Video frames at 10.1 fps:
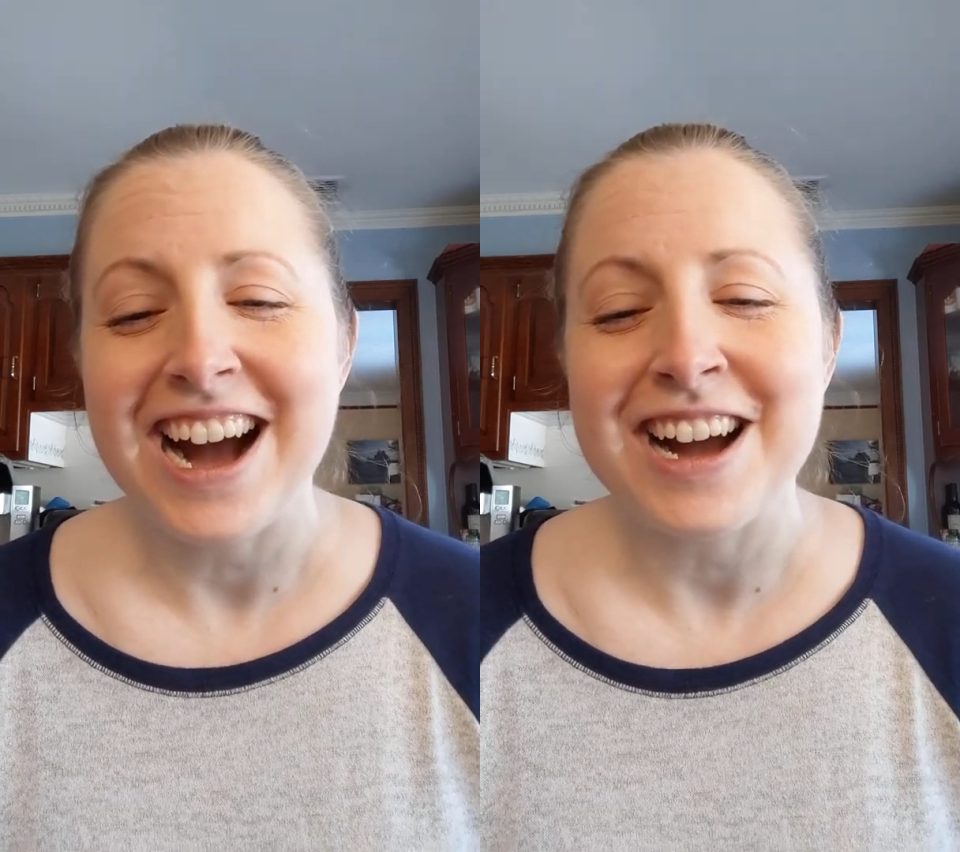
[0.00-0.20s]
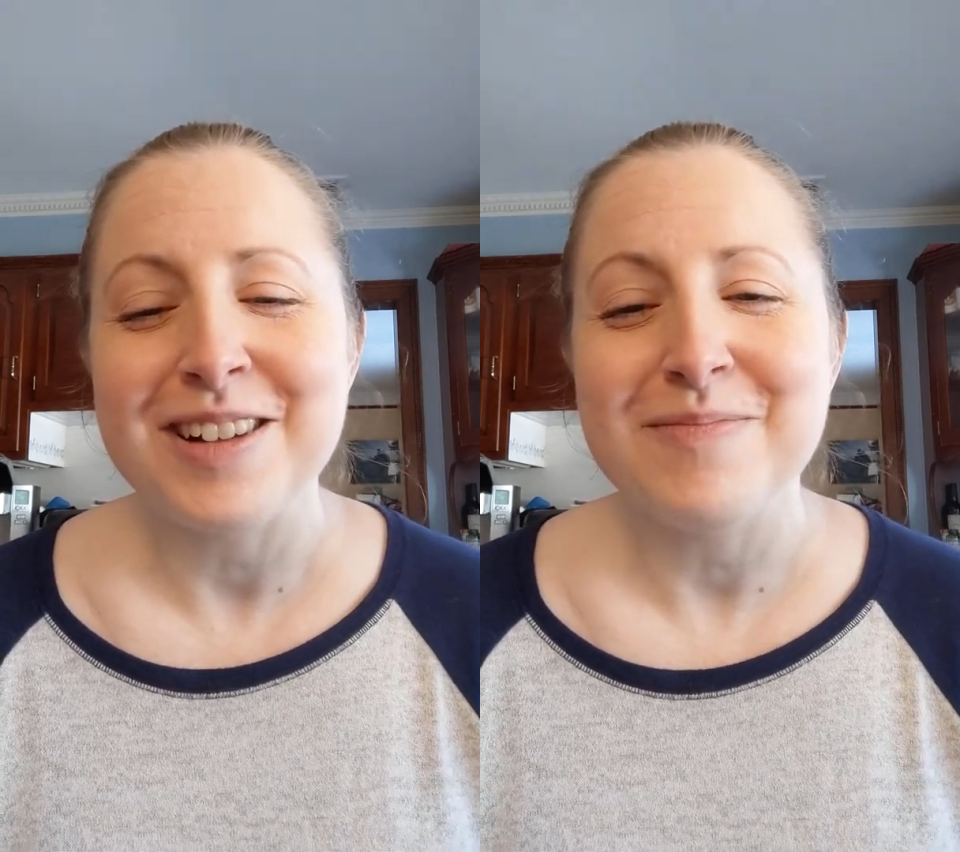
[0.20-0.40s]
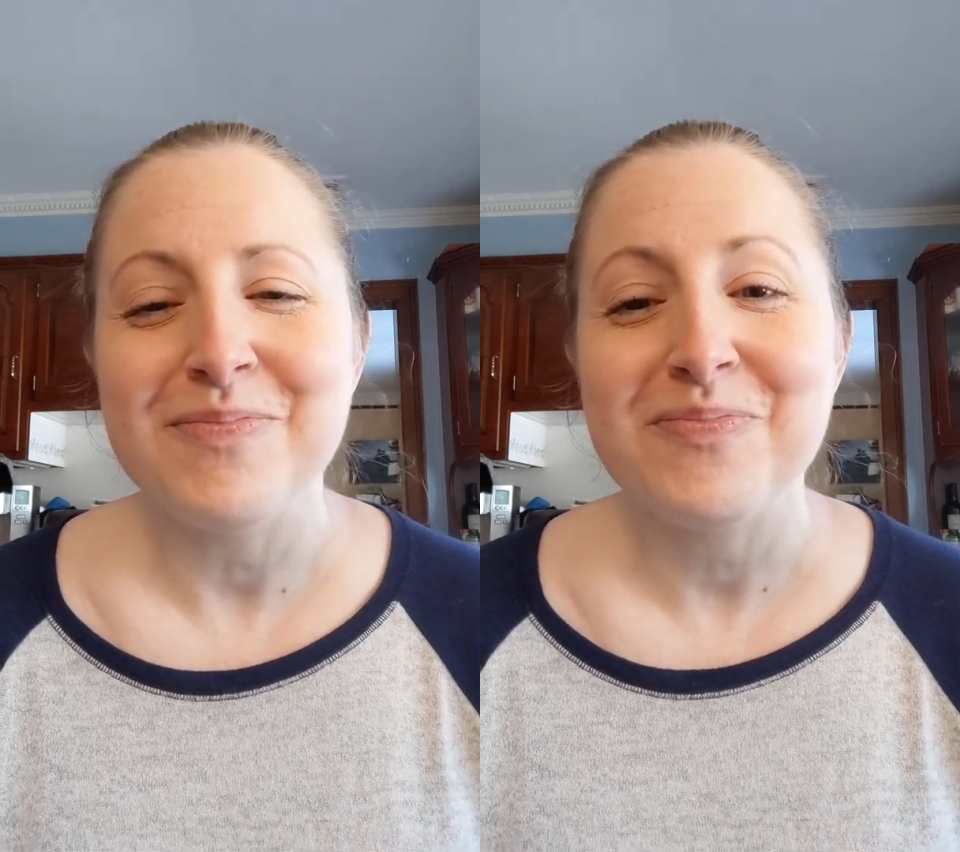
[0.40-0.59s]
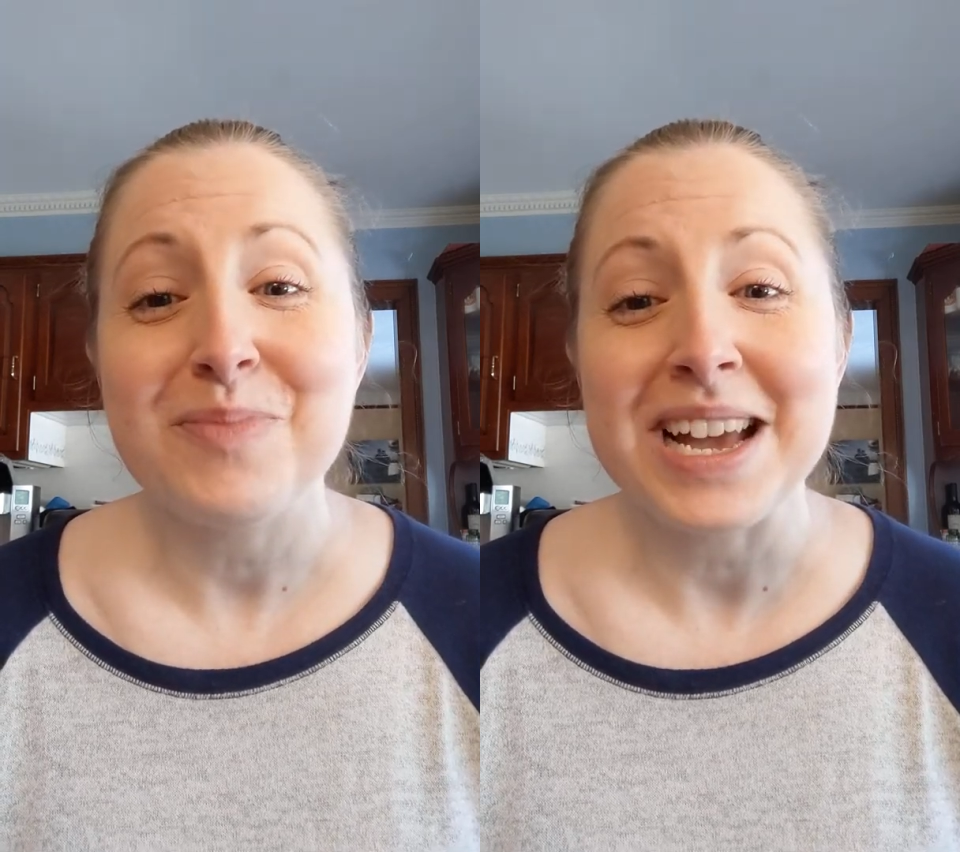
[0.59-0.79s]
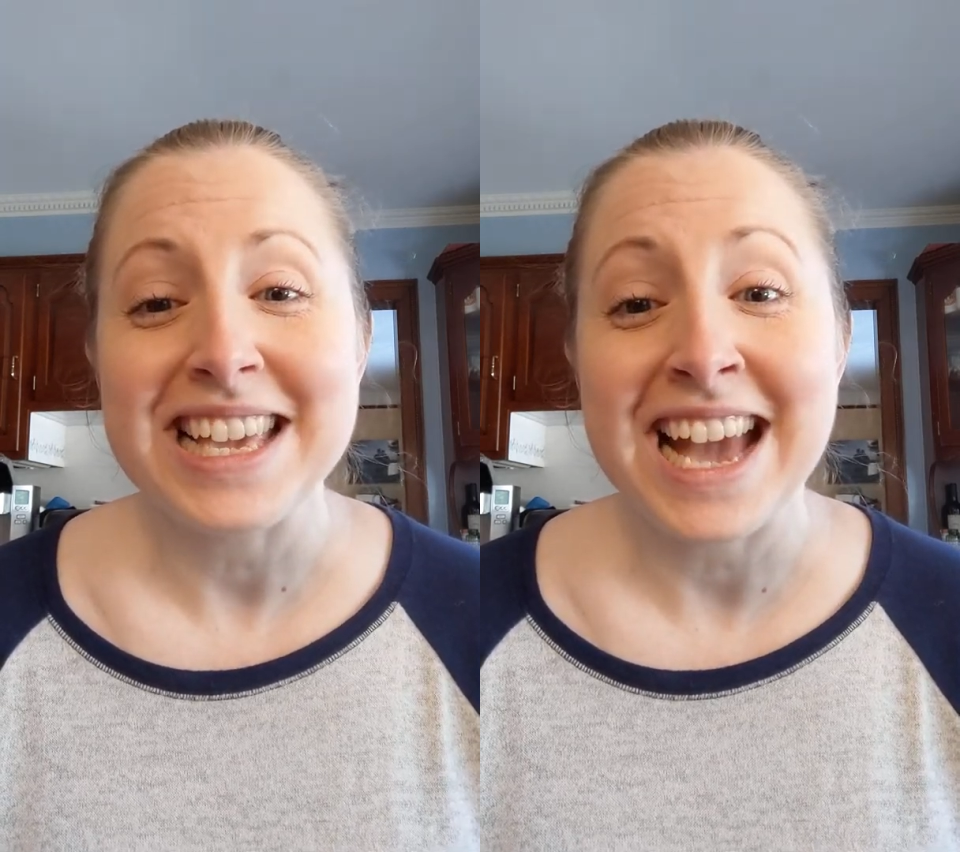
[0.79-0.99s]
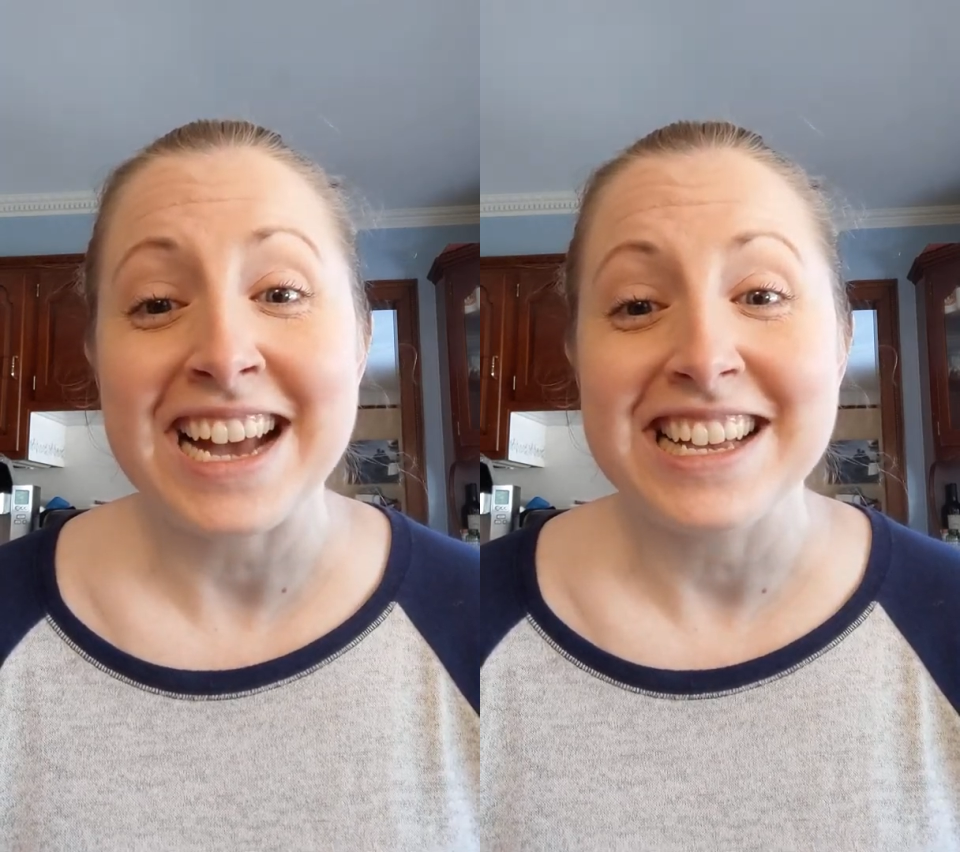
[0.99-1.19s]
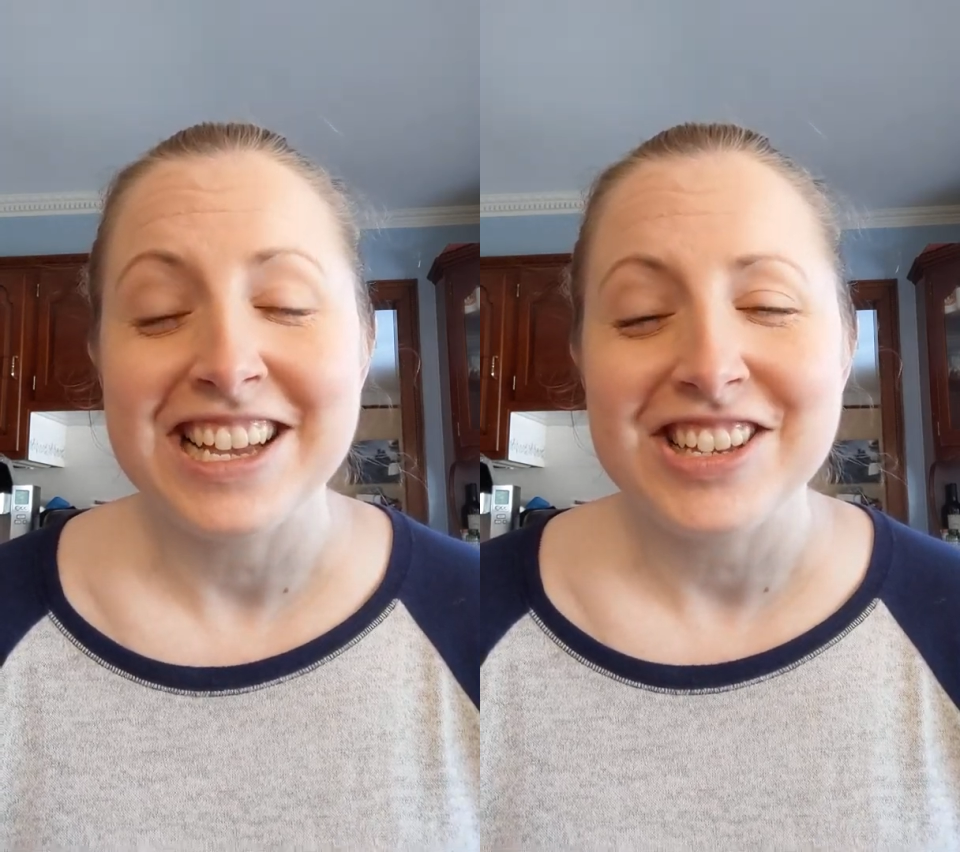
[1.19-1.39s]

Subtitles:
But yeah,